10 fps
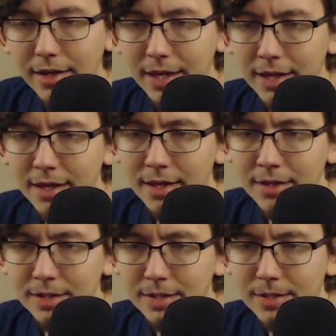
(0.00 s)

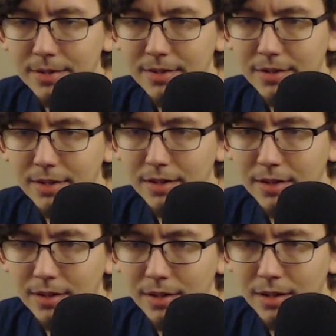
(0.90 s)
and
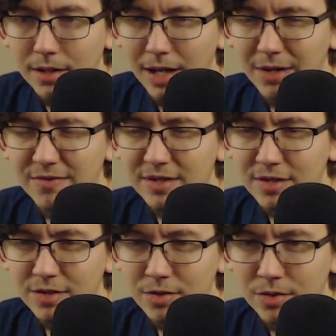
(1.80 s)
I don't think
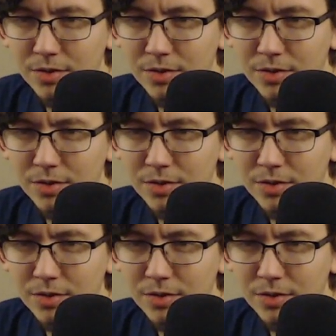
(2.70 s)
that